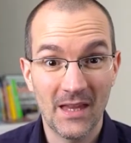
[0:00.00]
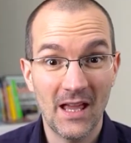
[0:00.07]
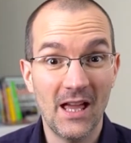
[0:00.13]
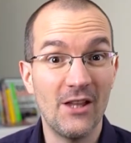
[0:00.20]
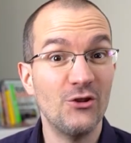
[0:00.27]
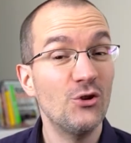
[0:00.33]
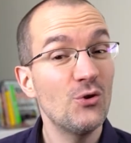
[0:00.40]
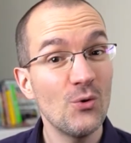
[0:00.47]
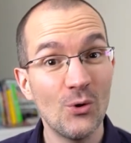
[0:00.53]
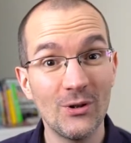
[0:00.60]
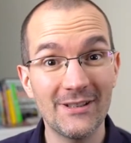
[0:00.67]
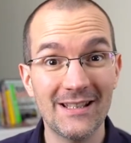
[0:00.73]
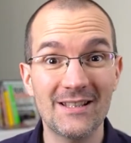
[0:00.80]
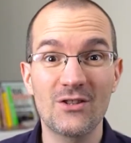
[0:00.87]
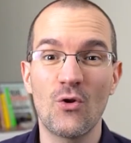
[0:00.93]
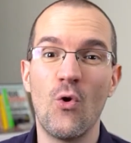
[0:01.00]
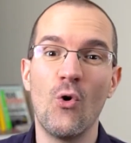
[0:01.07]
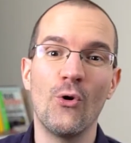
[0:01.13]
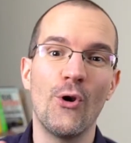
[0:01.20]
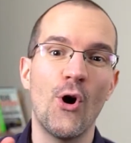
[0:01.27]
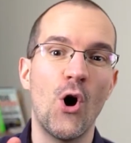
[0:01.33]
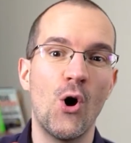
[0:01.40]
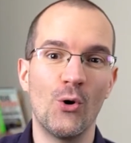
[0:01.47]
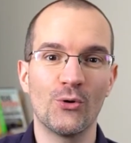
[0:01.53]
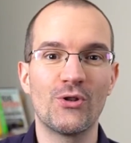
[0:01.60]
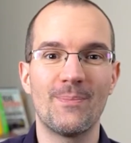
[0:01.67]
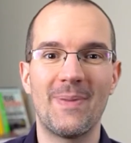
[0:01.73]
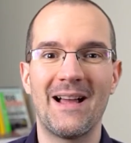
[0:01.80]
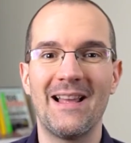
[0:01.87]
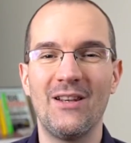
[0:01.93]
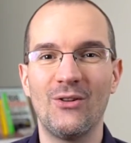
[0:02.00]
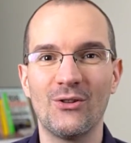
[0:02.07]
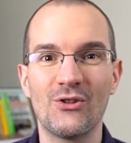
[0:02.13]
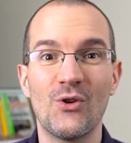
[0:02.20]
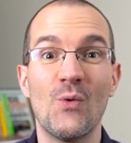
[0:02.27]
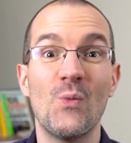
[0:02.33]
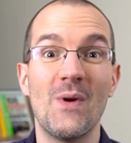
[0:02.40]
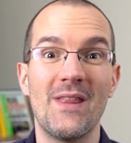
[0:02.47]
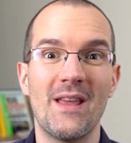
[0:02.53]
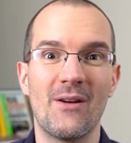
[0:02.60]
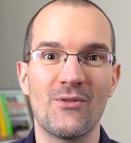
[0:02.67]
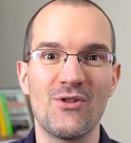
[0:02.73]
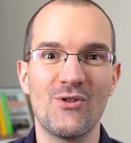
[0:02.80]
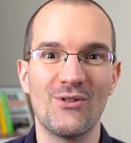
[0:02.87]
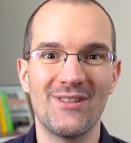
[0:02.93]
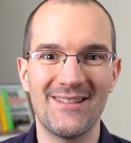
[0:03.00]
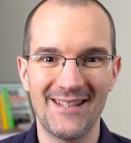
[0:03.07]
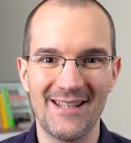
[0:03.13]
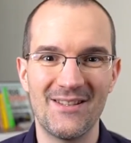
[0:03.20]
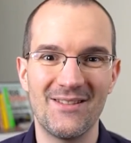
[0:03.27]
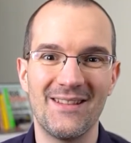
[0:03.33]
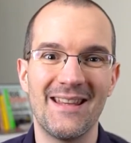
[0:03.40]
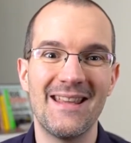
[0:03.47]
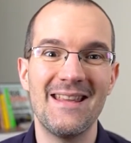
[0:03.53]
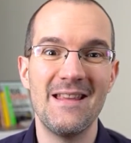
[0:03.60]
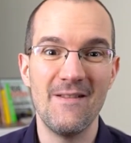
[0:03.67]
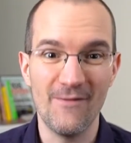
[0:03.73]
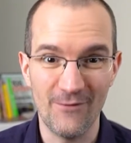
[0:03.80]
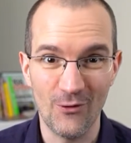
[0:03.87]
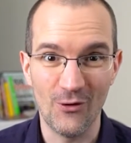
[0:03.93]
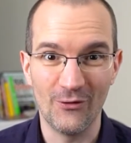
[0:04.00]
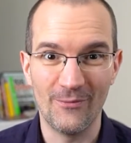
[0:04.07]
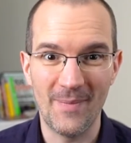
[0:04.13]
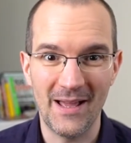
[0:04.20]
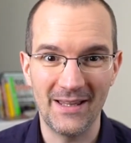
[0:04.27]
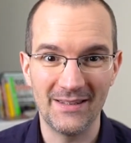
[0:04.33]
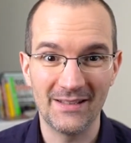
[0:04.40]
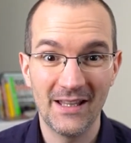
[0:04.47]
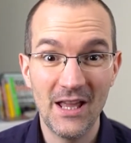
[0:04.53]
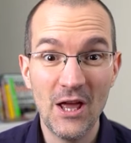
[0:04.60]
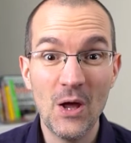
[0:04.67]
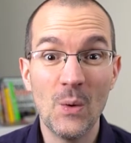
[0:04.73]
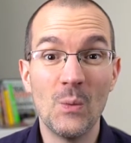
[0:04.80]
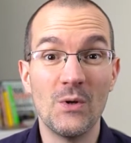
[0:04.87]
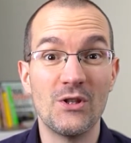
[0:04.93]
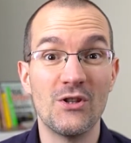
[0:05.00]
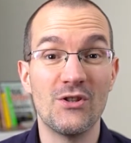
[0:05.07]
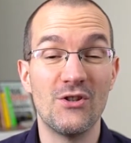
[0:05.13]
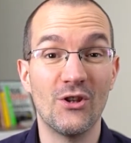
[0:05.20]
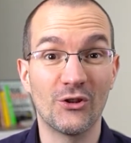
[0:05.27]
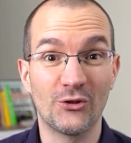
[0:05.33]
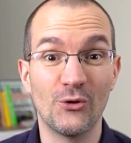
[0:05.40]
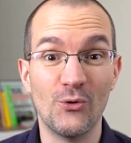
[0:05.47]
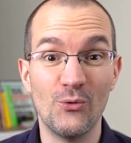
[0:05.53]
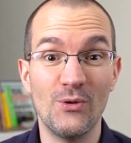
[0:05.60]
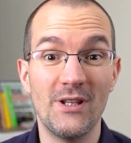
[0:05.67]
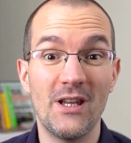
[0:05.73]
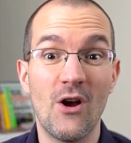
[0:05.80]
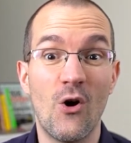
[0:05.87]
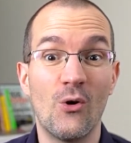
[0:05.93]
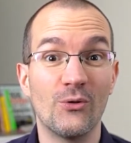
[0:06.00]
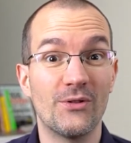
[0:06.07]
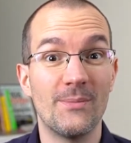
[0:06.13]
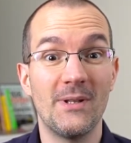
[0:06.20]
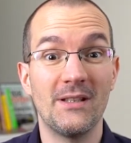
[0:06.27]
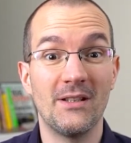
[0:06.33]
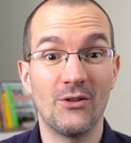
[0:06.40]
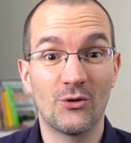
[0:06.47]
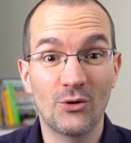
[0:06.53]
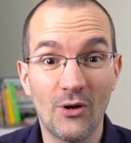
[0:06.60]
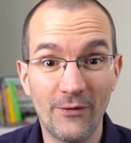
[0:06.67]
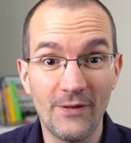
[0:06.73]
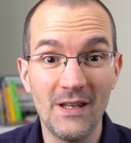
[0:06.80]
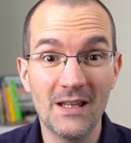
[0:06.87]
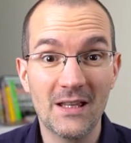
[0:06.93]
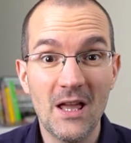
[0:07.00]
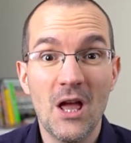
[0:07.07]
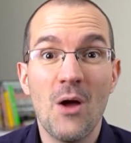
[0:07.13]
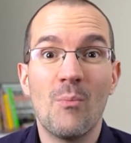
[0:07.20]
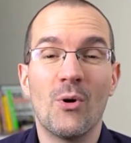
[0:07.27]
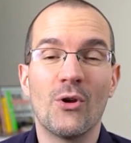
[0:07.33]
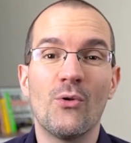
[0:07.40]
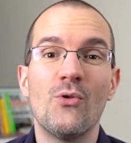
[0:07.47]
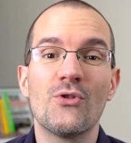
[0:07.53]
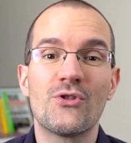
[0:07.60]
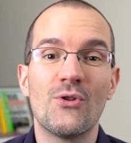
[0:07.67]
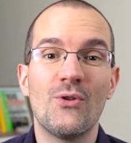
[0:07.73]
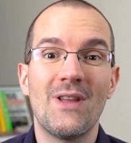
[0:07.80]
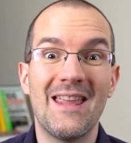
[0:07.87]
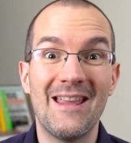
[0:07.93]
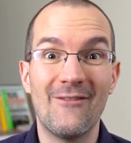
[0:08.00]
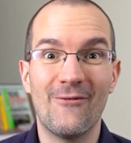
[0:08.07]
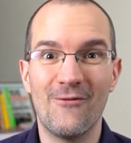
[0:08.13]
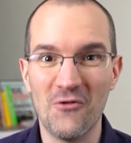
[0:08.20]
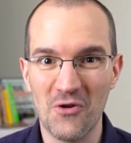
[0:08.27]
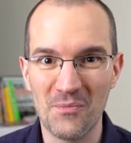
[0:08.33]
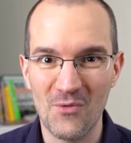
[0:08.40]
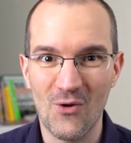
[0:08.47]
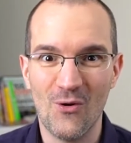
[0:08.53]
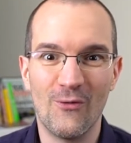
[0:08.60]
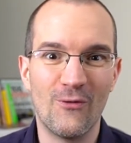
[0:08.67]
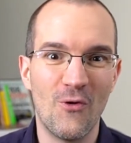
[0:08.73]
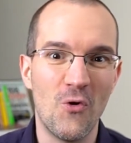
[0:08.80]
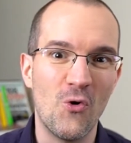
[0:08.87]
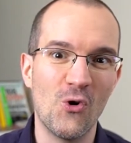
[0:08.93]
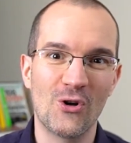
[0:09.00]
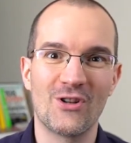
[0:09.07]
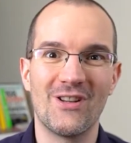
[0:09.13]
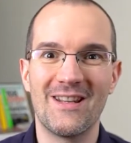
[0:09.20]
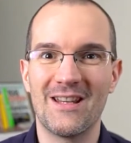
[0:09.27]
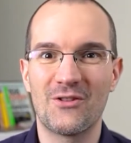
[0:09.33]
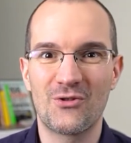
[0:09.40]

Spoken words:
and do all that on autopilot without your day-to-day involvement, which is not only automated traffic, but also a form of organic